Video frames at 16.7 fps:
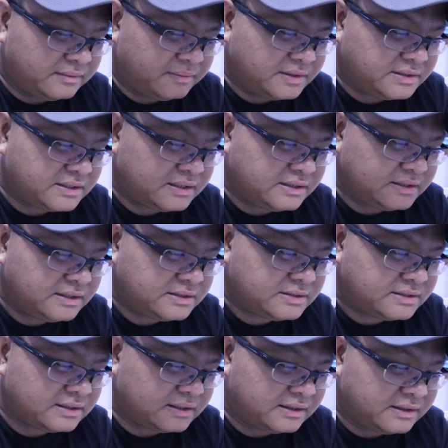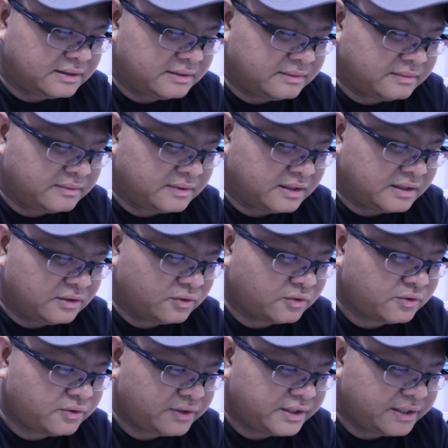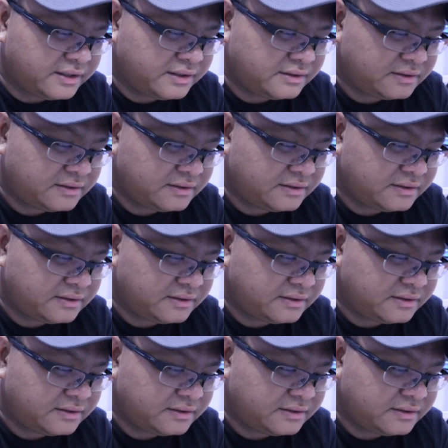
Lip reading: basically this logo here,